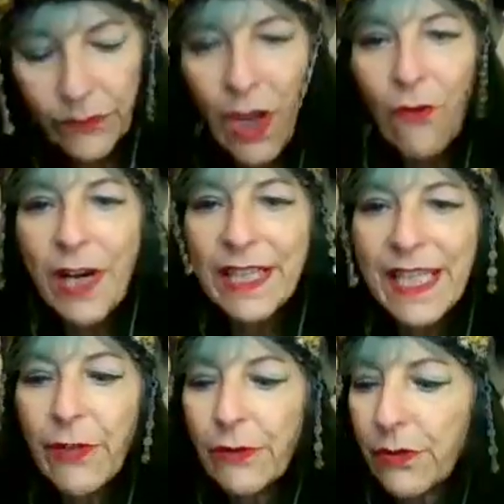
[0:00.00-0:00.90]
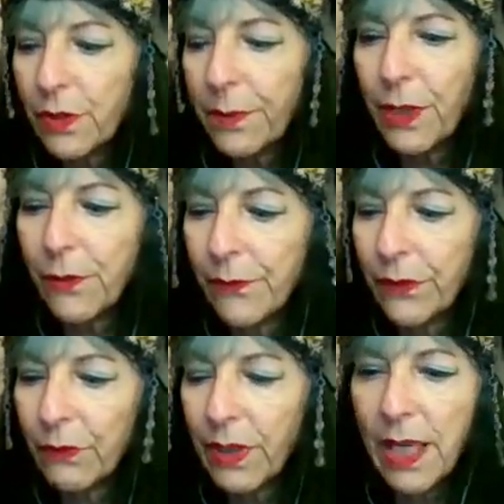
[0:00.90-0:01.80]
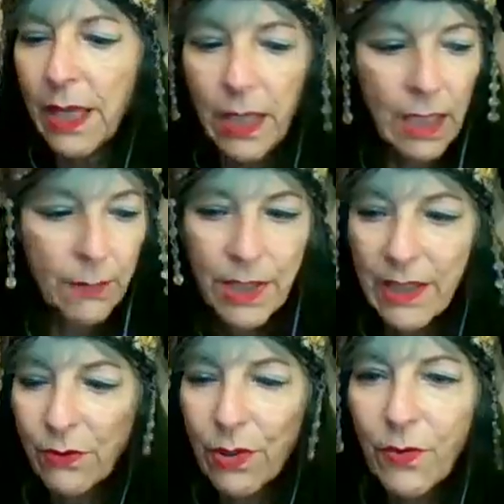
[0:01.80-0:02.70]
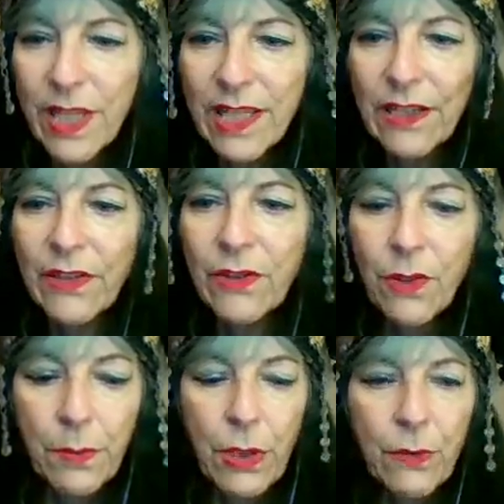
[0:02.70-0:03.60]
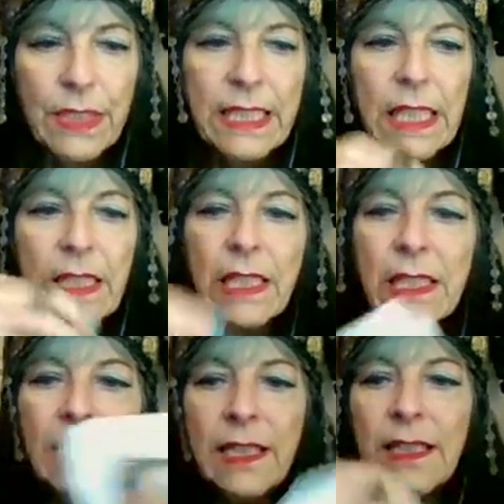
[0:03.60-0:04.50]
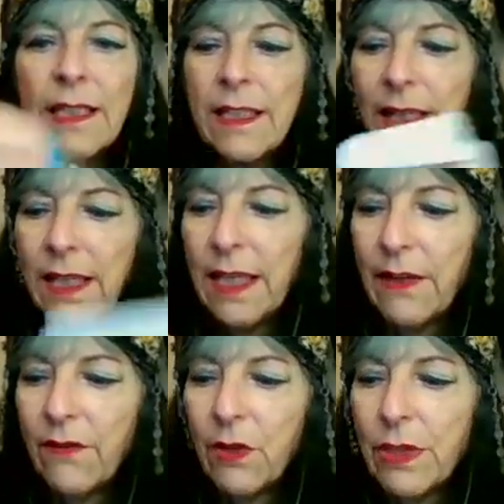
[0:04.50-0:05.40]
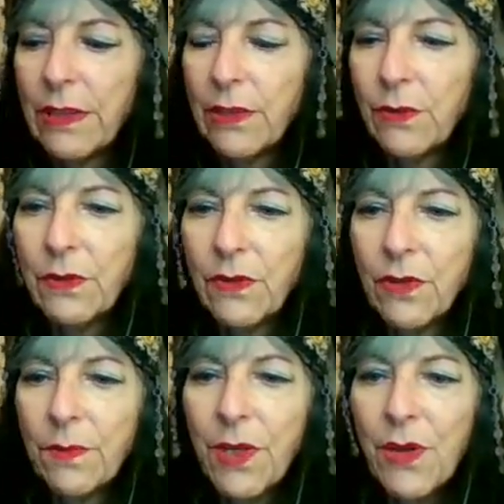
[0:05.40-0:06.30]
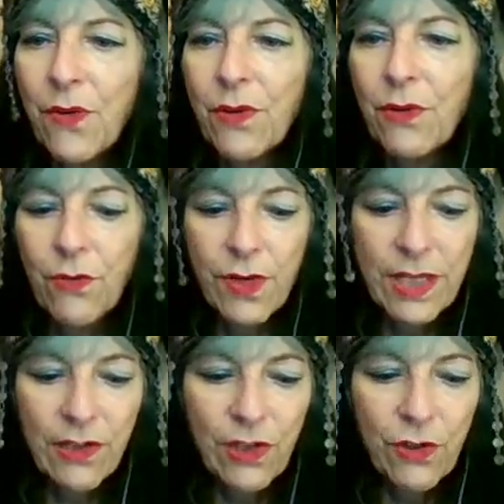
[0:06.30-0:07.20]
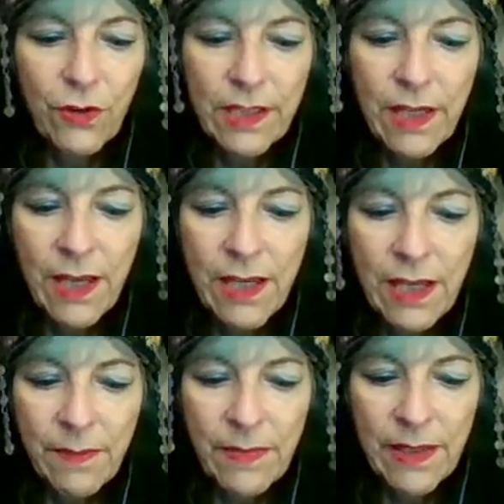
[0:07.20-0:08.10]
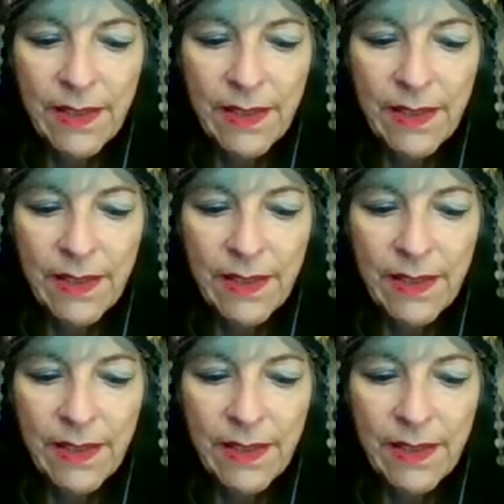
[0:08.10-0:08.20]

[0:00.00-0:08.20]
All right, now Scorpio. Okay, because we're going into Scorpio season very soon, Scorpio, you're going into your time.